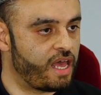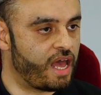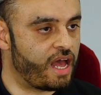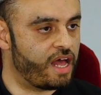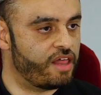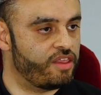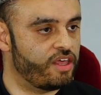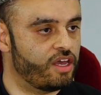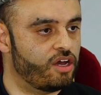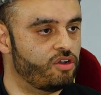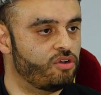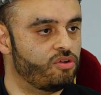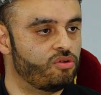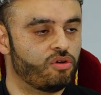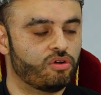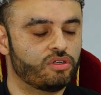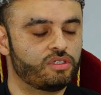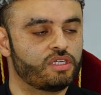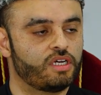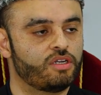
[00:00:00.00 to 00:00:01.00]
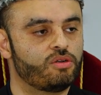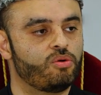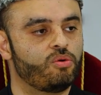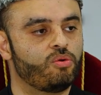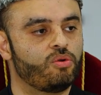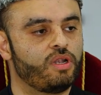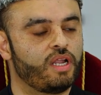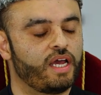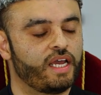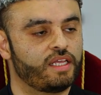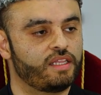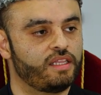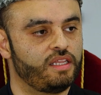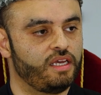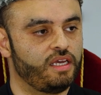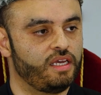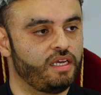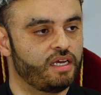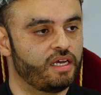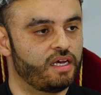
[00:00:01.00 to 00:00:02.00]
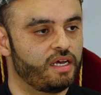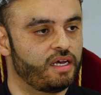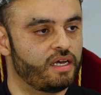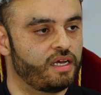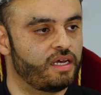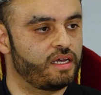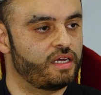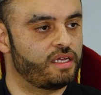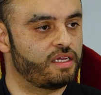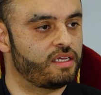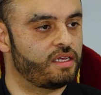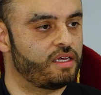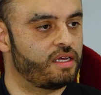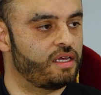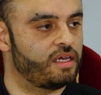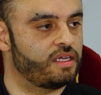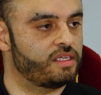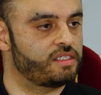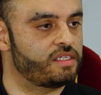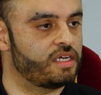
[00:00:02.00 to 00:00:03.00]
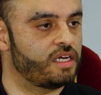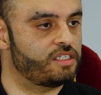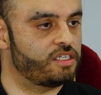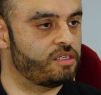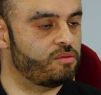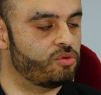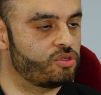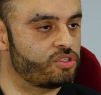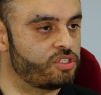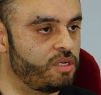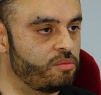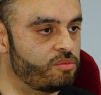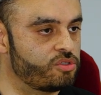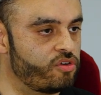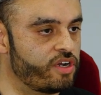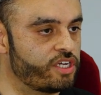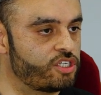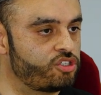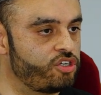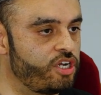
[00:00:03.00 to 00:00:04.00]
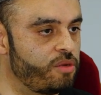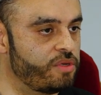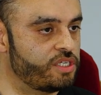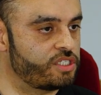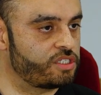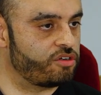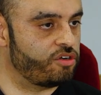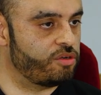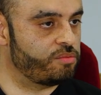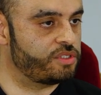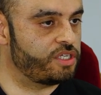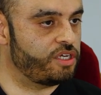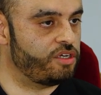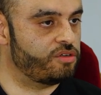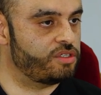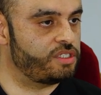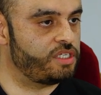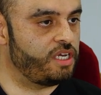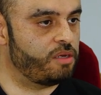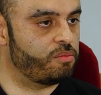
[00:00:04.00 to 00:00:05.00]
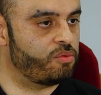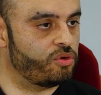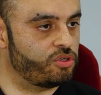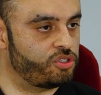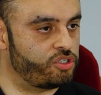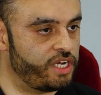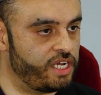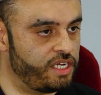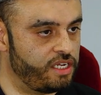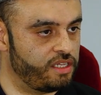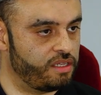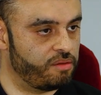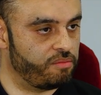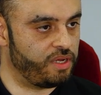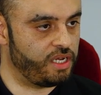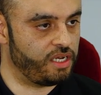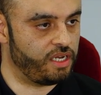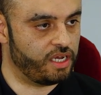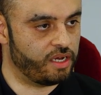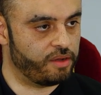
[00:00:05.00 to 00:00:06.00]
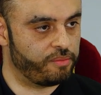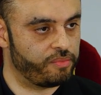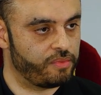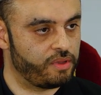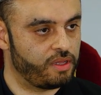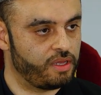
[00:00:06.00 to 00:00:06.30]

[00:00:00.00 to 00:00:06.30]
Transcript: and they are not at all like the certain Muslims or extremist groups that you see portrayed in the media.